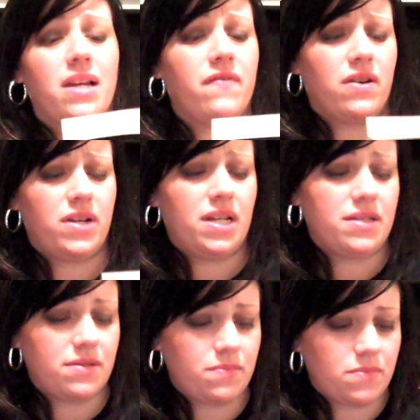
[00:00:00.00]
a very
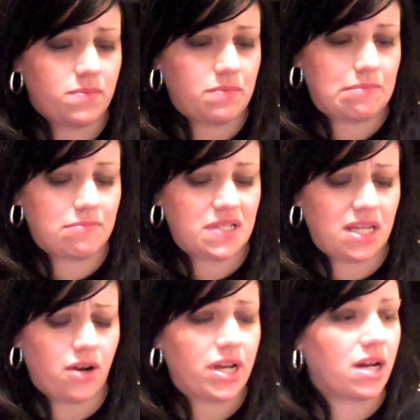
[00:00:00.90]

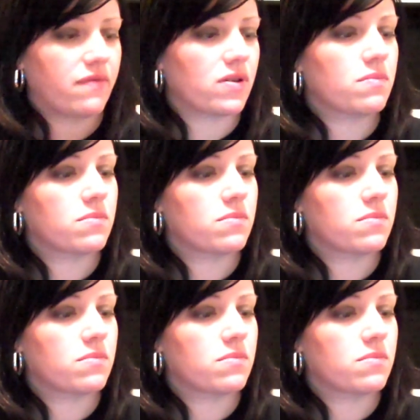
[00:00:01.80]
scary cover.